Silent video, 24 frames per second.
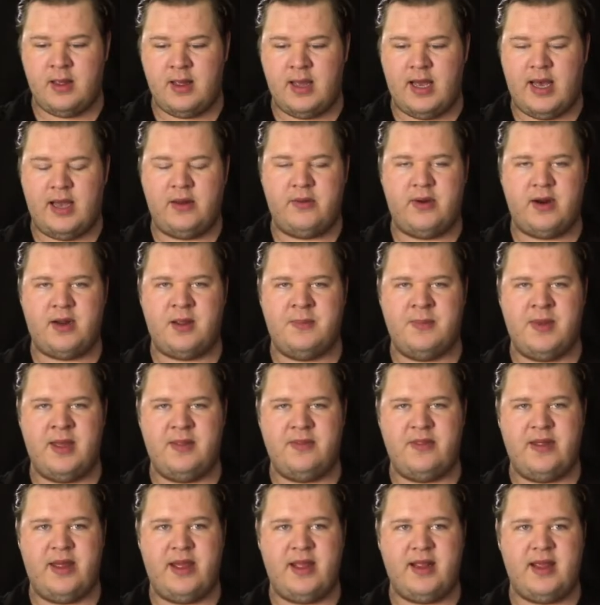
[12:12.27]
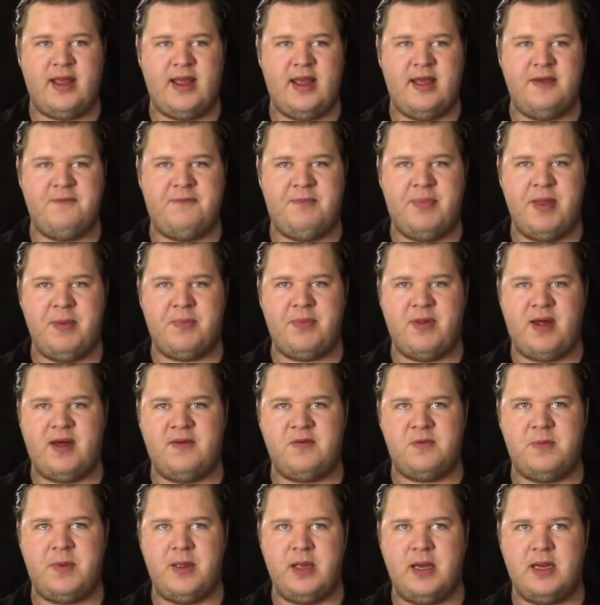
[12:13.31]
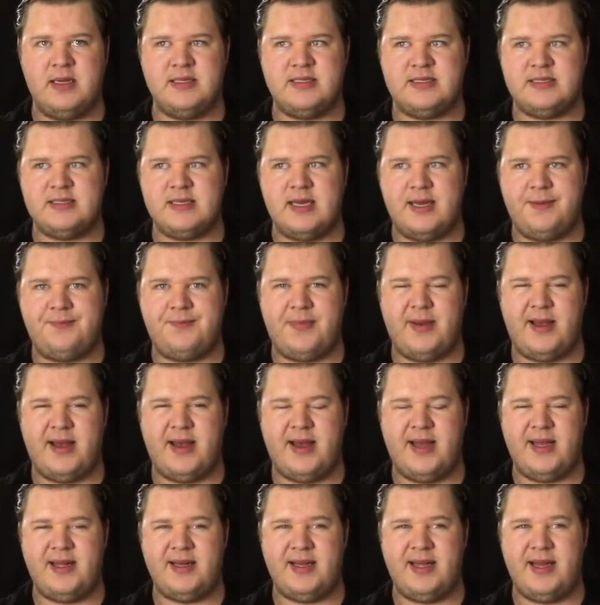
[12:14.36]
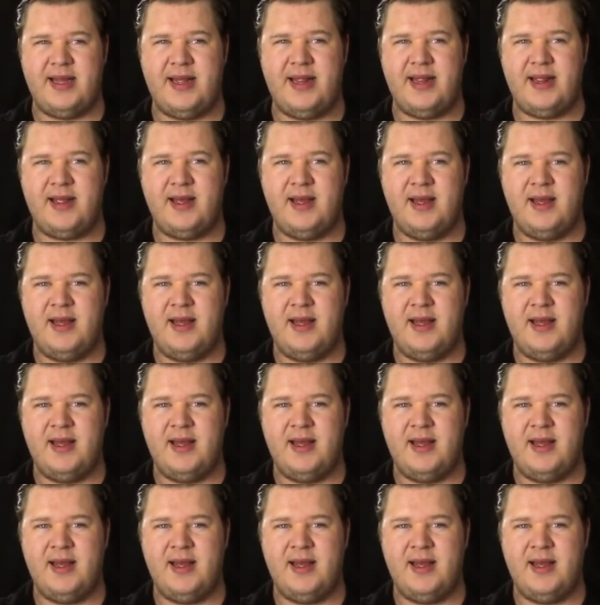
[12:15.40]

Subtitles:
I'd recommend, like, if people have to be on set by like